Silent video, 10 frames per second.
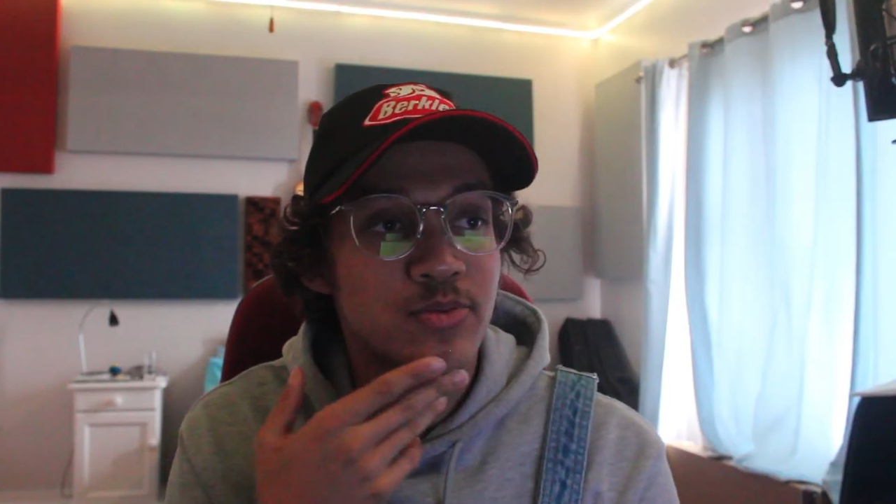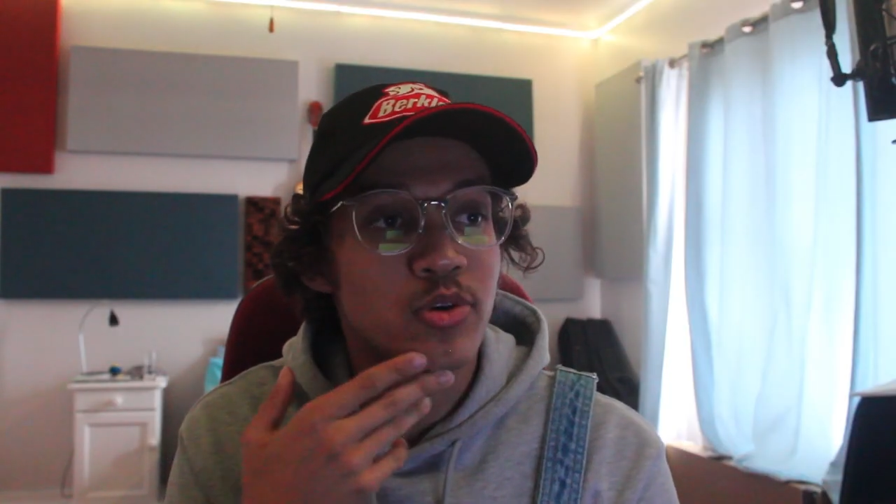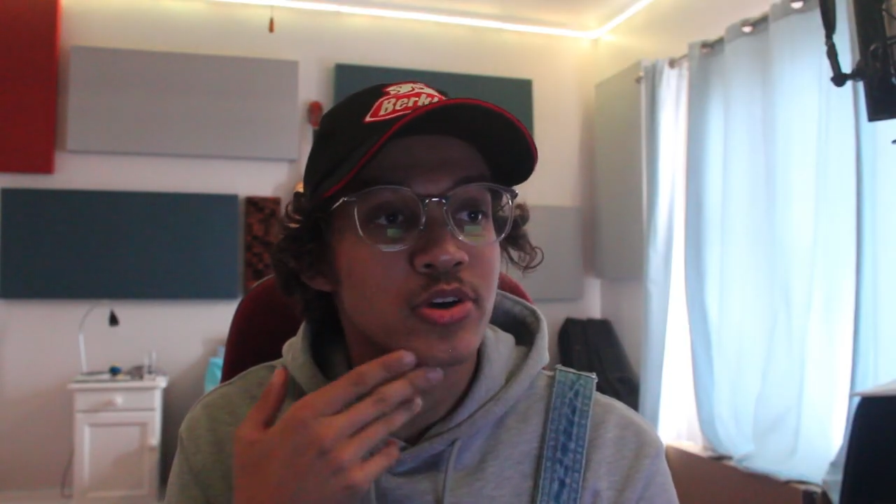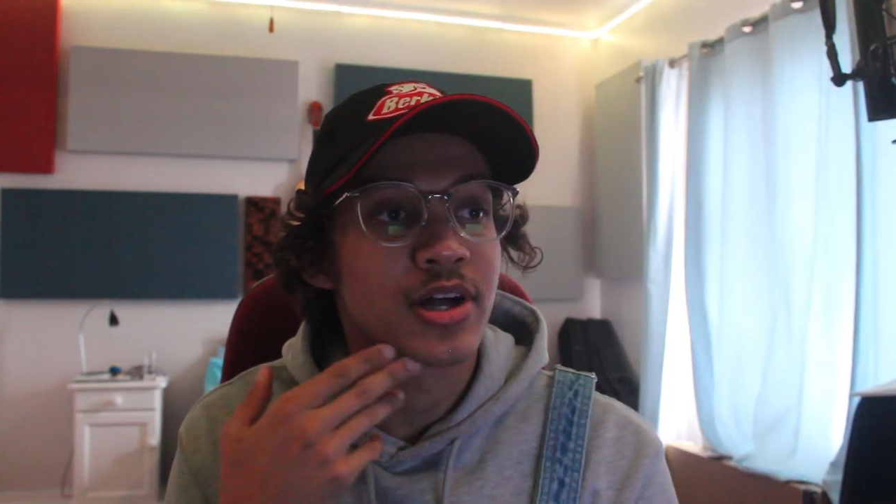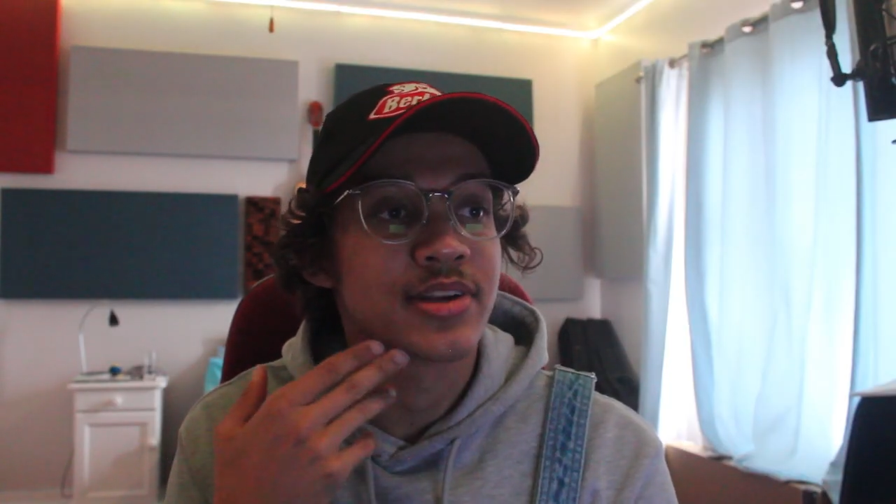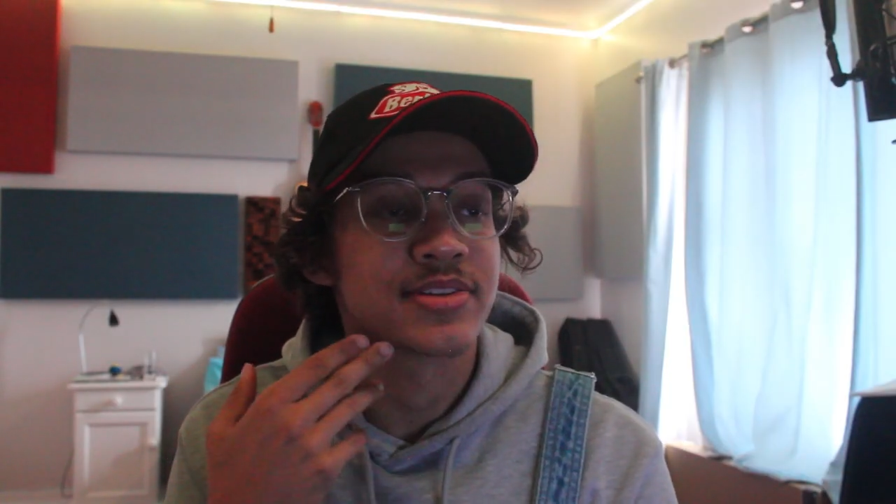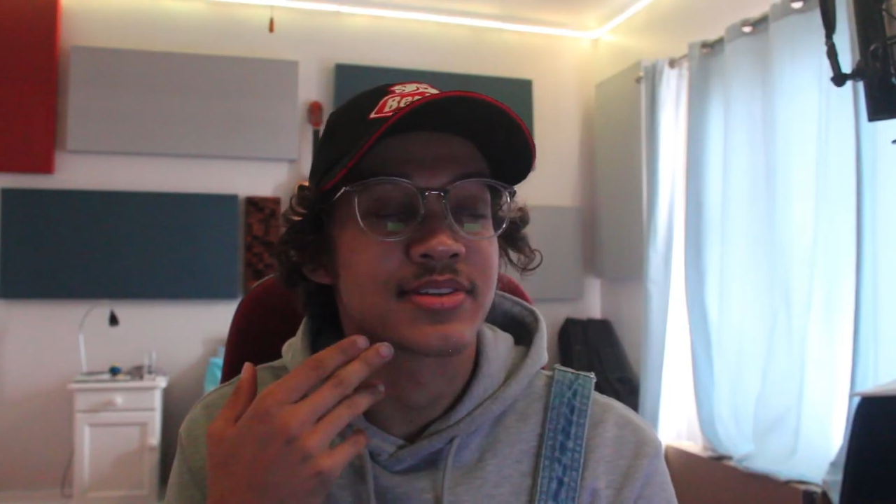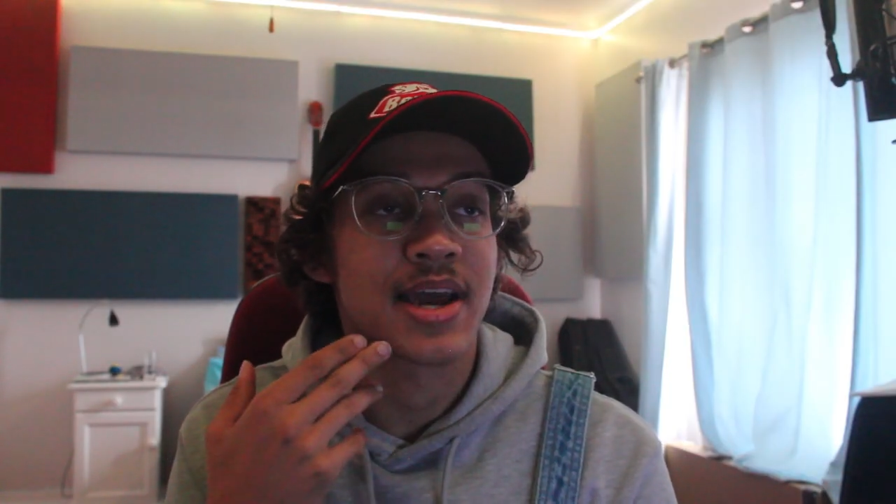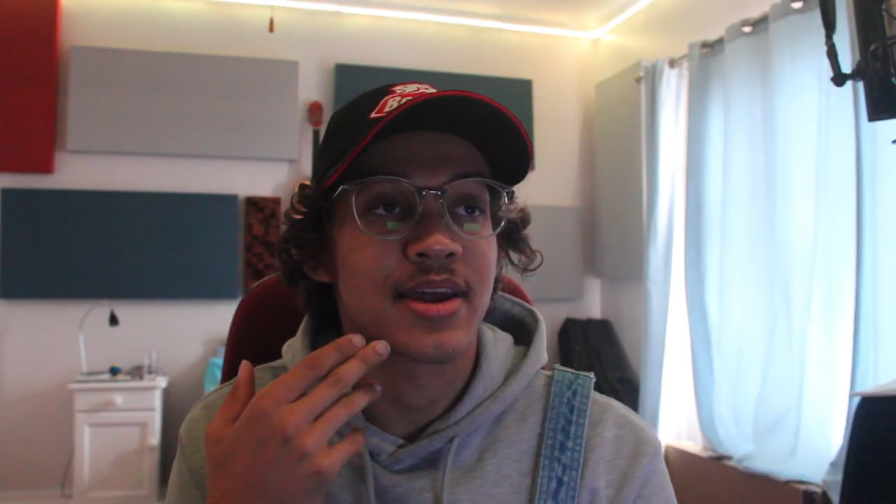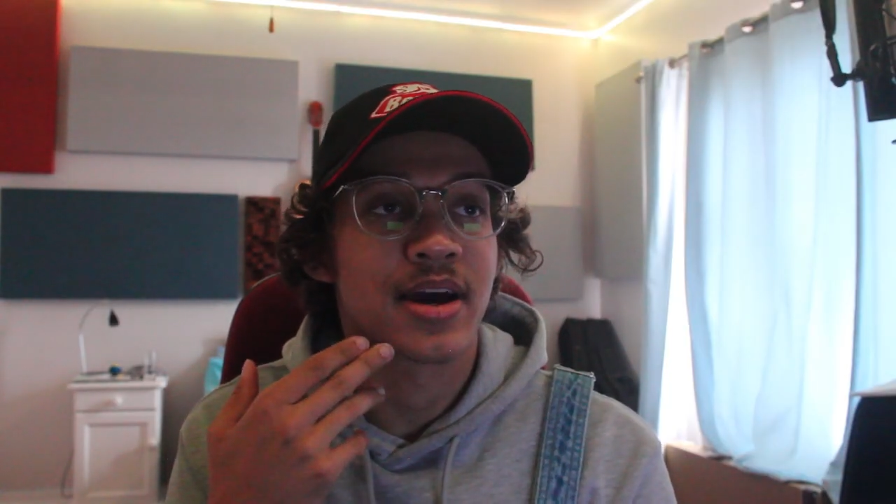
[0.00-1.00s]
the more you'll
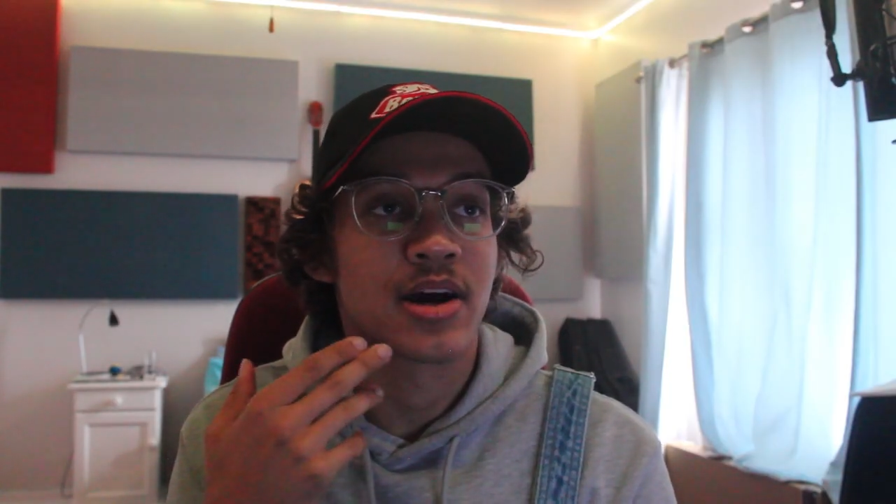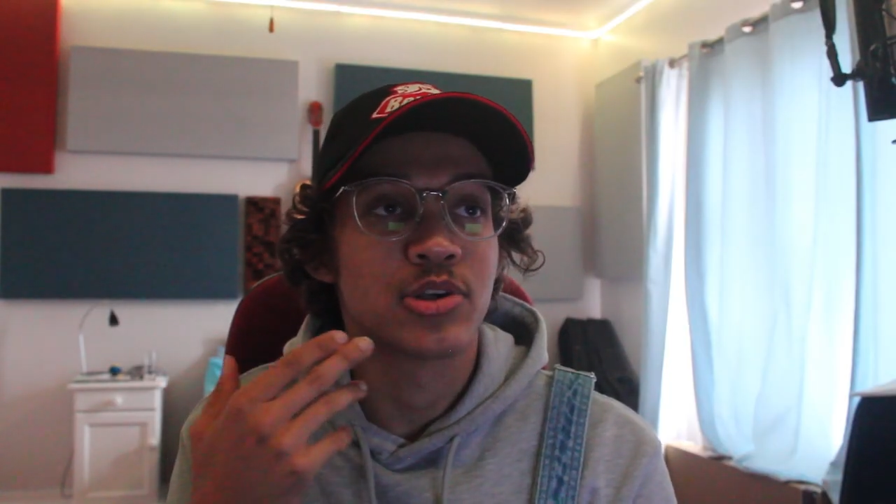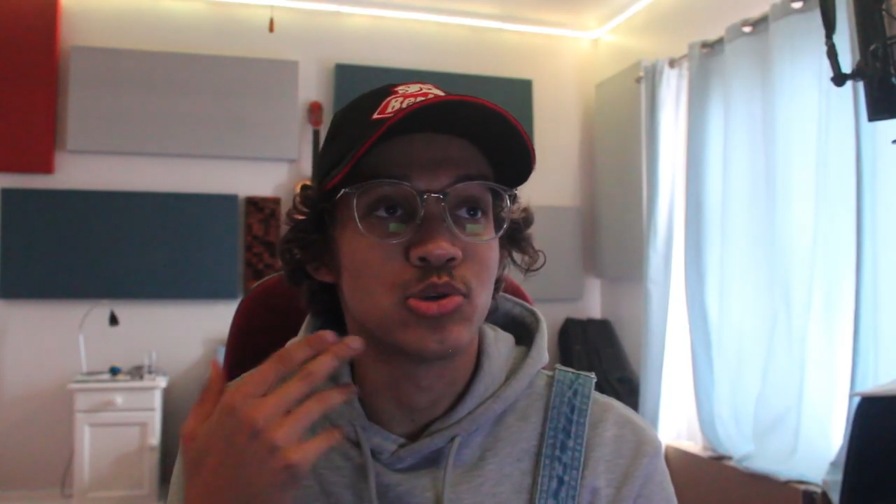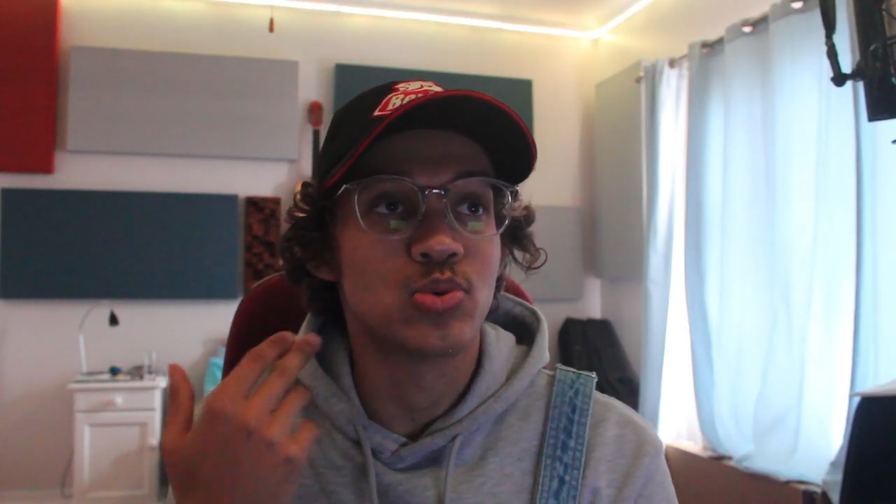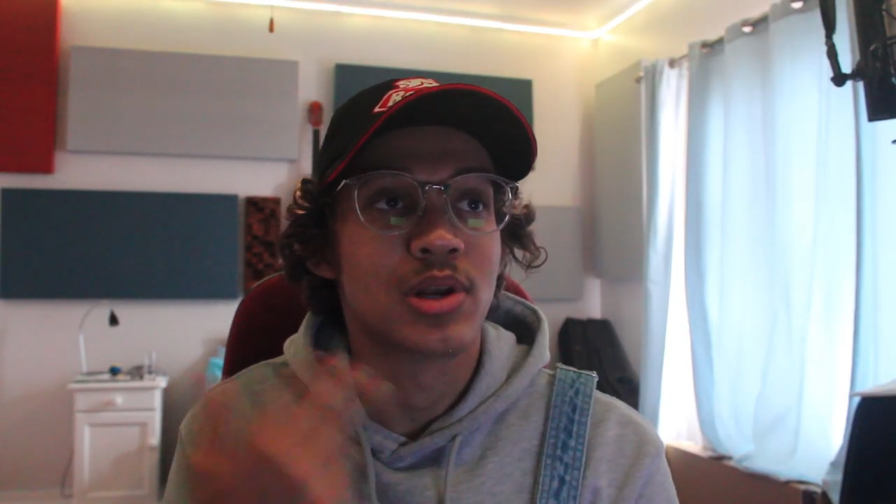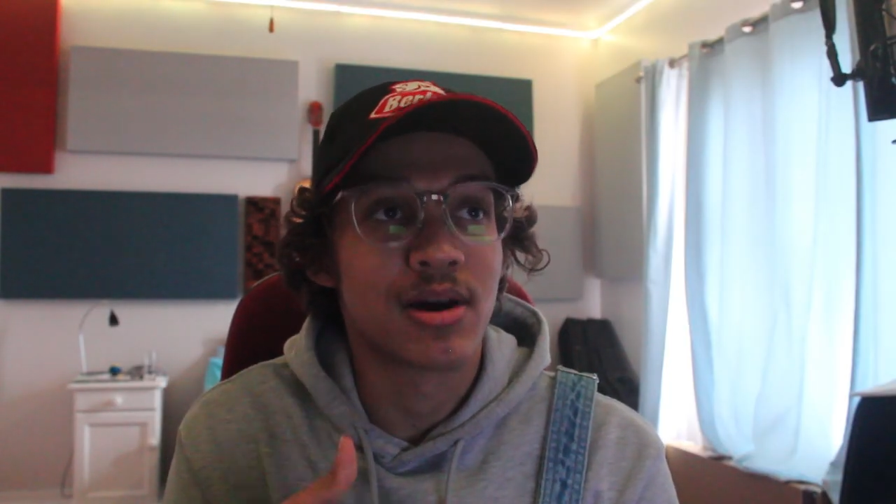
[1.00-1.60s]
understand how you